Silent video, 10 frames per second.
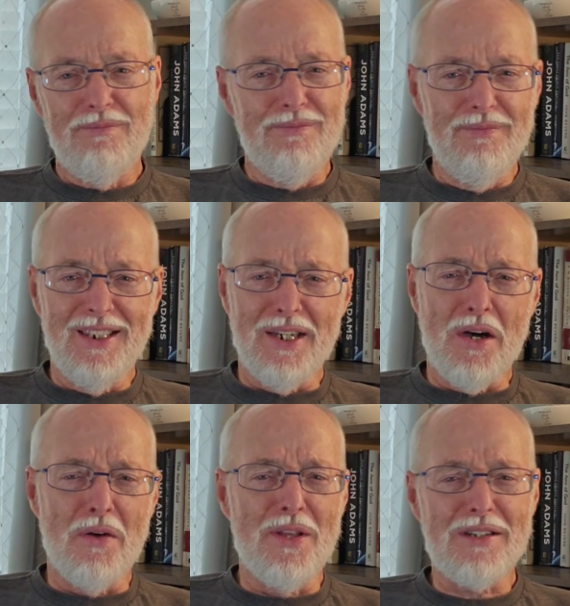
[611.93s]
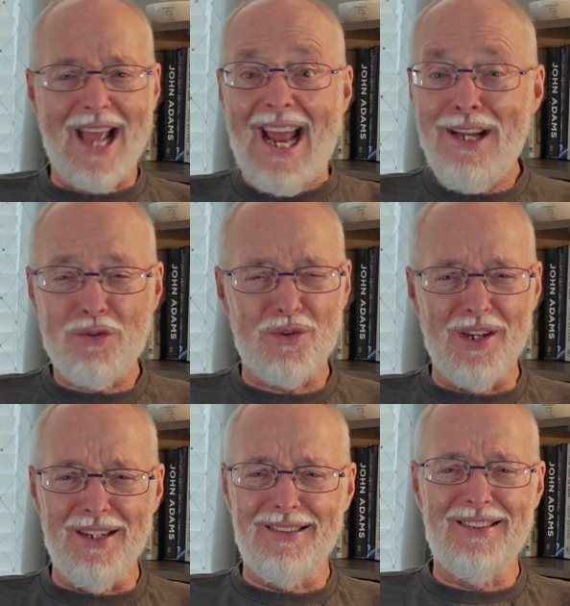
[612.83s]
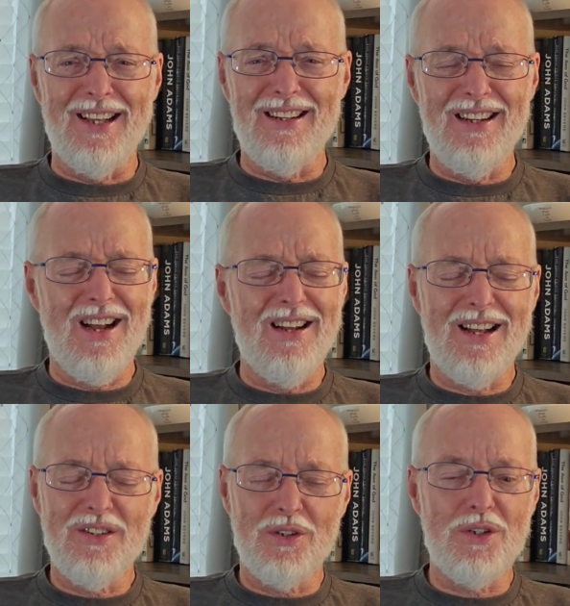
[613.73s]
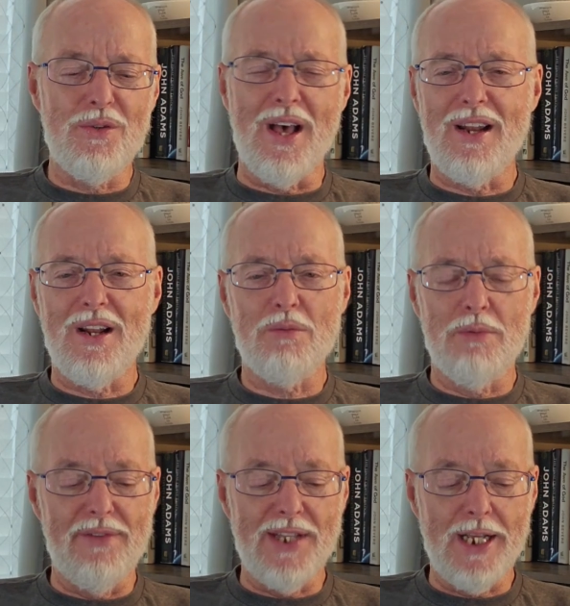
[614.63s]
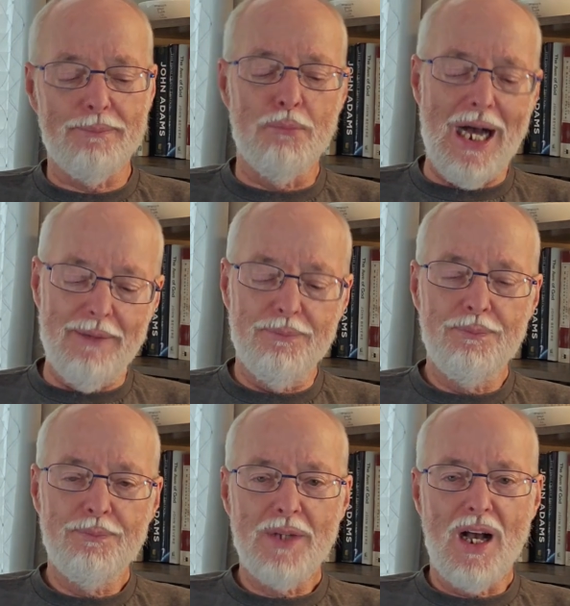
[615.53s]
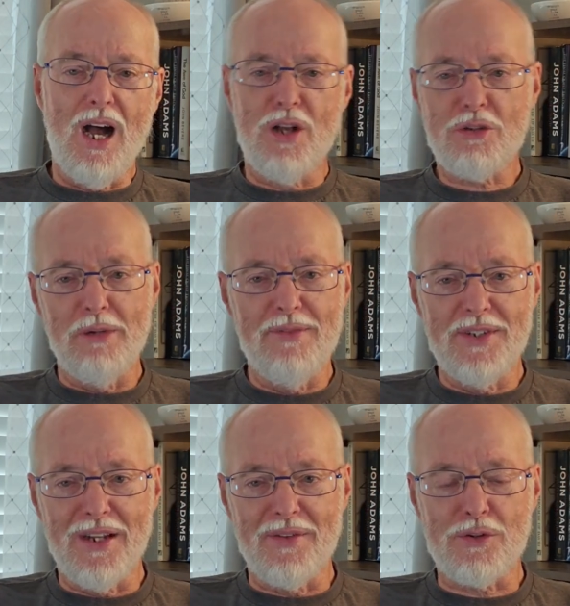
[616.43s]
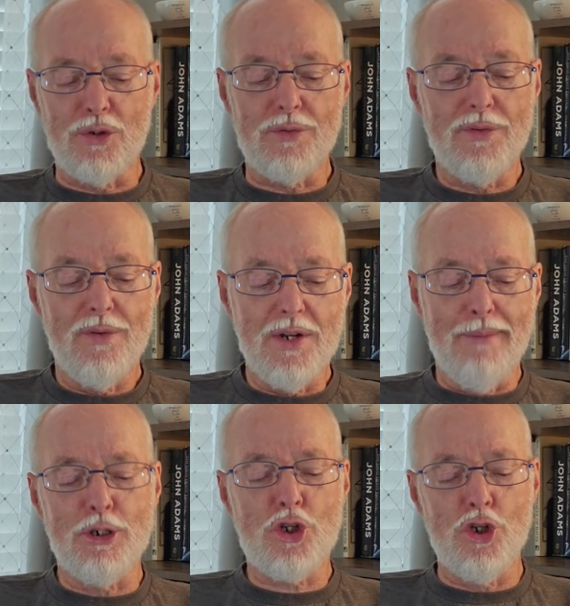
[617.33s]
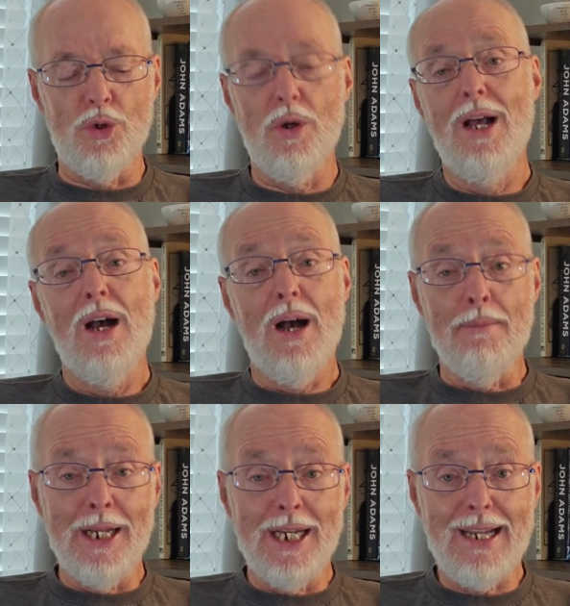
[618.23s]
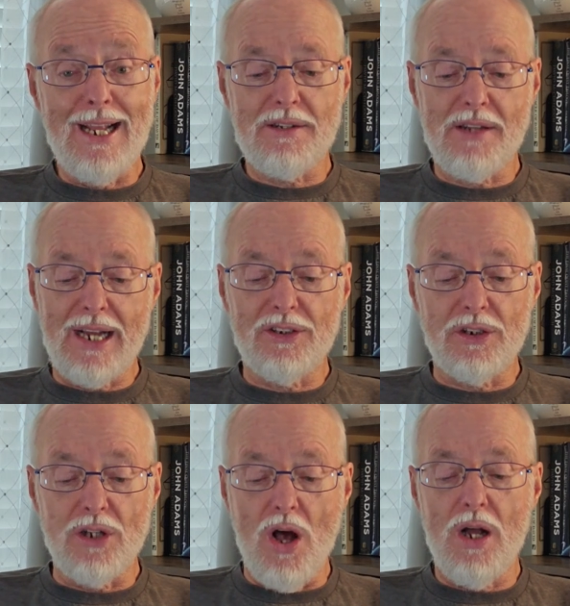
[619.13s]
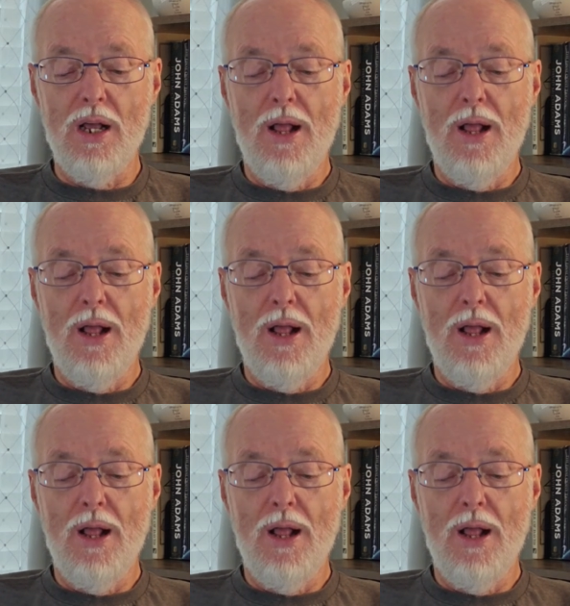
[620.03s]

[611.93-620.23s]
you know, this hatred. That You know, and I don't do that. I don't believe in that. But I also believe in telling the truth. Number two, a minute and eight seconds long.